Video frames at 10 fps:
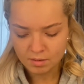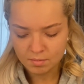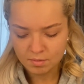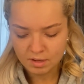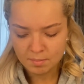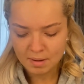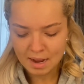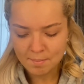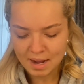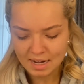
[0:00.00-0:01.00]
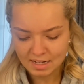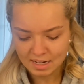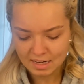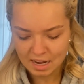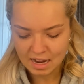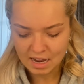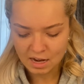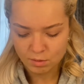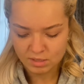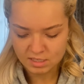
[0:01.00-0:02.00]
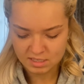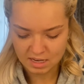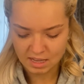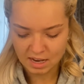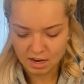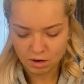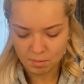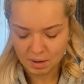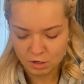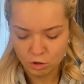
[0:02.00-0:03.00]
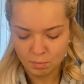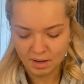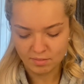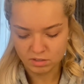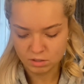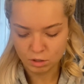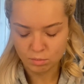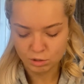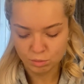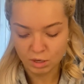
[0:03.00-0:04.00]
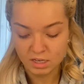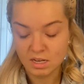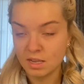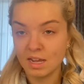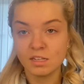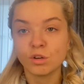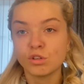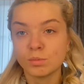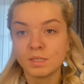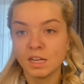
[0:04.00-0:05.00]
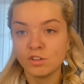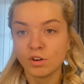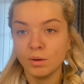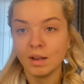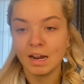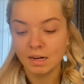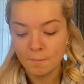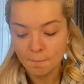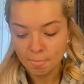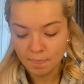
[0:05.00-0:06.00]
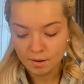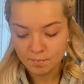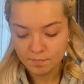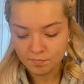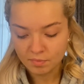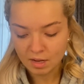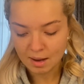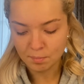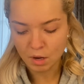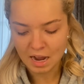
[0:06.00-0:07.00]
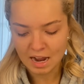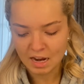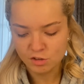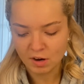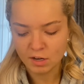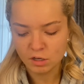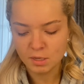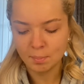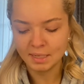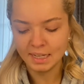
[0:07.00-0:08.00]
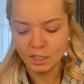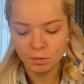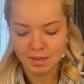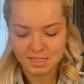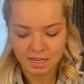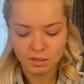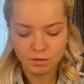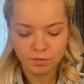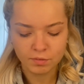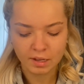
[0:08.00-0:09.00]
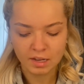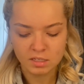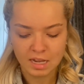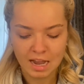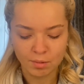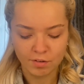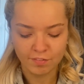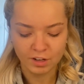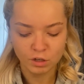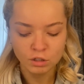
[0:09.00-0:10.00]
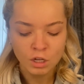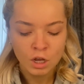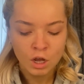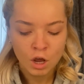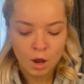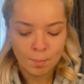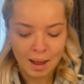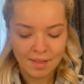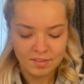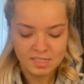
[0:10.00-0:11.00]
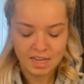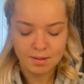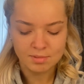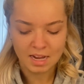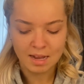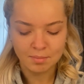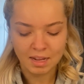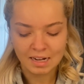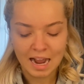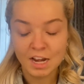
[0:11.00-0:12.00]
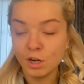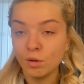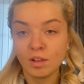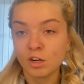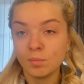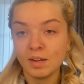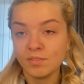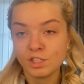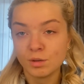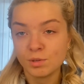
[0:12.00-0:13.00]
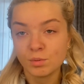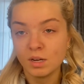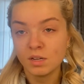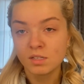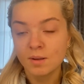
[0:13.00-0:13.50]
in my mind like I, I always say like oh but I could be having so much worse and that is 100% true like I'm I, I try not to belittle myself to how I feel but at the same time like I know that I could be having so much worse